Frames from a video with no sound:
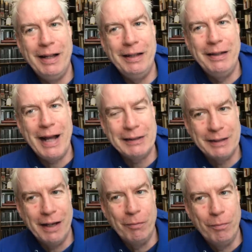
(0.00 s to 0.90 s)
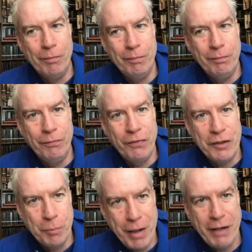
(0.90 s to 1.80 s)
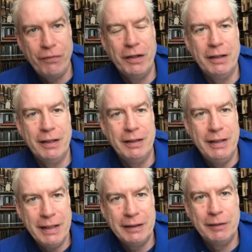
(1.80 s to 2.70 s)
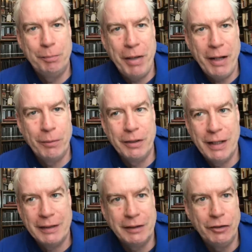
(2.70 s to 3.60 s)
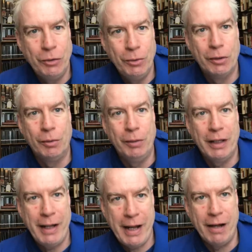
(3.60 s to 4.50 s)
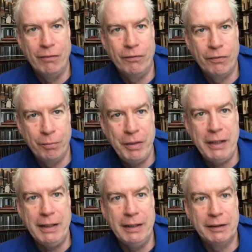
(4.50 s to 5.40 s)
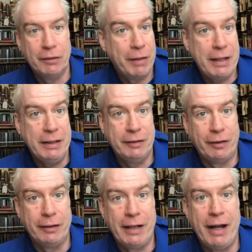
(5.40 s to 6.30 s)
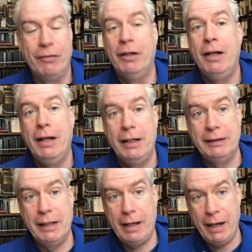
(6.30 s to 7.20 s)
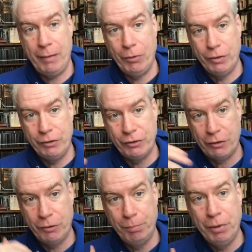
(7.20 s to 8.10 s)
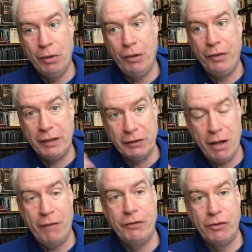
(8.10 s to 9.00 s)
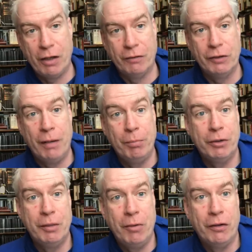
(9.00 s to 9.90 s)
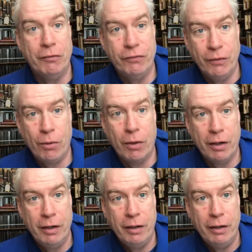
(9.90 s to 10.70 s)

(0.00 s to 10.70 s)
that's a fringe benefit that this Penguin Classic Tour will have for me, it's already started to have it, is that I am going to start to pull things off the shelves and put them on the floor